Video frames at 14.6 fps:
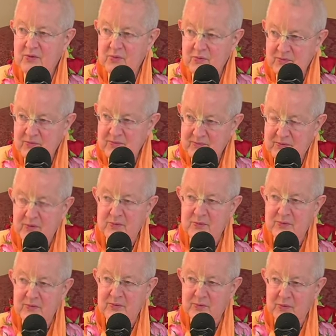But
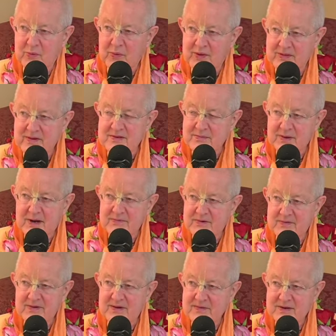when there's a proper
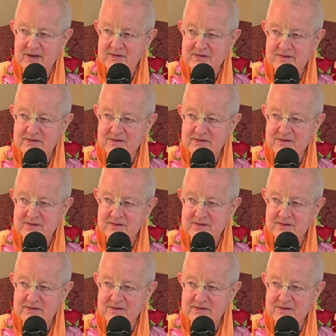foundation,